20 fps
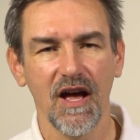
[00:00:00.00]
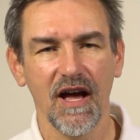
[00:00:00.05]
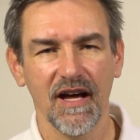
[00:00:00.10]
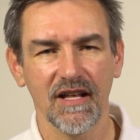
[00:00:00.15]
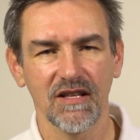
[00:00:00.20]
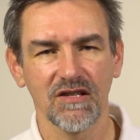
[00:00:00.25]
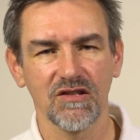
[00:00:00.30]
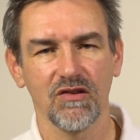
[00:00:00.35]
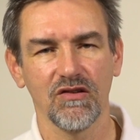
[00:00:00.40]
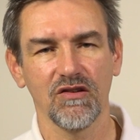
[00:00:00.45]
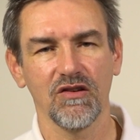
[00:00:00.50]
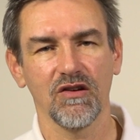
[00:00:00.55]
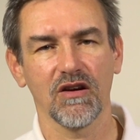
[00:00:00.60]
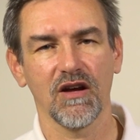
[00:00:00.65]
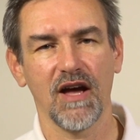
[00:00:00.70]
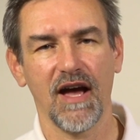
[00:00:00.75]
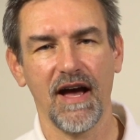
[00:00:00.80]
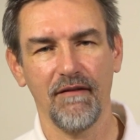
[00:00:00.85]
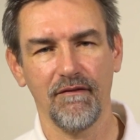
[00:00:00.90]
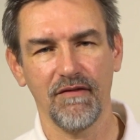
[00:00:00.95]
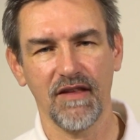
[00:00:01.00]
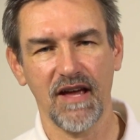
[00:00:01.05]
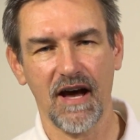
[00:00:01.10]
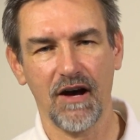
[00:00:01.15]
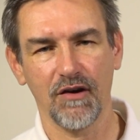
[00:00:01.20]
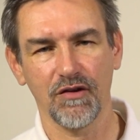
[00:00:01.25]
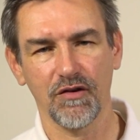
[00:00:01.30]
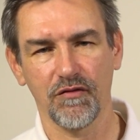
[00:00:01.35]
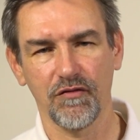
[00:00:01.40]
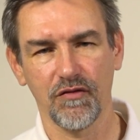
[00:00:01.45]
and so you have the
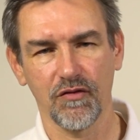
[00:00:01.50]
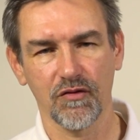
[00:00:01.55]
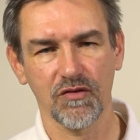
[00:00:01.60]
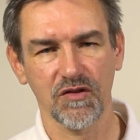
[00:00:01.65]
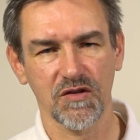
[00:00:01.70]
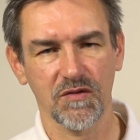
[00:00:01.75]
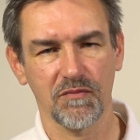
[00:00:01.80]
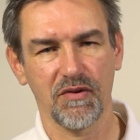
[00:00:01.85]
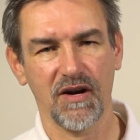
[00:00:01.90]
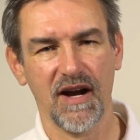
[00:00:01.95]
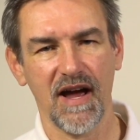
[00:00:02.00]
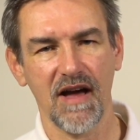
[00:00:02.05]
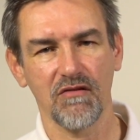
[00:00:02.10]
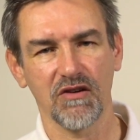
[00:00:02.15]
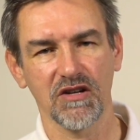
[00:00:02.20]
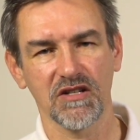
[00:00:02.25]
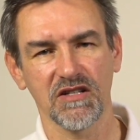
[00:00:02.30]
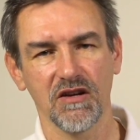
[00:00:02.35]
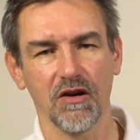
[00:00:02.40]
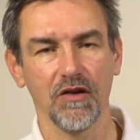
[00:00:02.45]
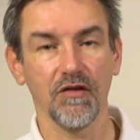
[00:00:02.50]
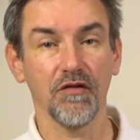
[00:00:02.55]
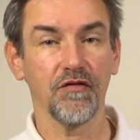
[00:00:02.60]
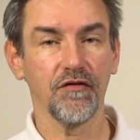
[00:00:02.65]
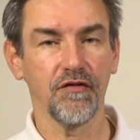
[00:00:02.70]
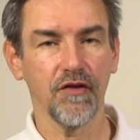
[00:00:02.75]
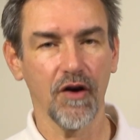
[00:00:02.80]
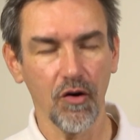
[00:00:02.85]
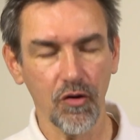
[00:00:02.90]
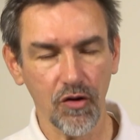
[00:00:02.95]
autofocus priority on
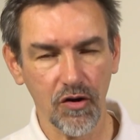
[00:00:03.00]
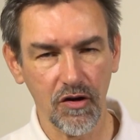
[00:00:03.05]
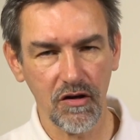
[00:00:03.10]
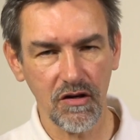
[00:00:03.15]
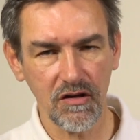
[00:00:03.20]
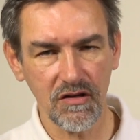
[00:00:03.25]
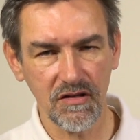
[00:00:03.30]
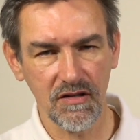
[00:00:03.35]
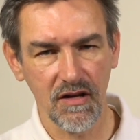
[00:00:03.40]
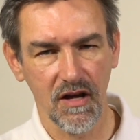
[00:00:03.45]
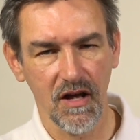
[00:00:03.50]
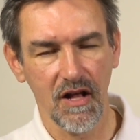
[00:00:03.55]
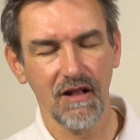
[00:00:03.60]
focus.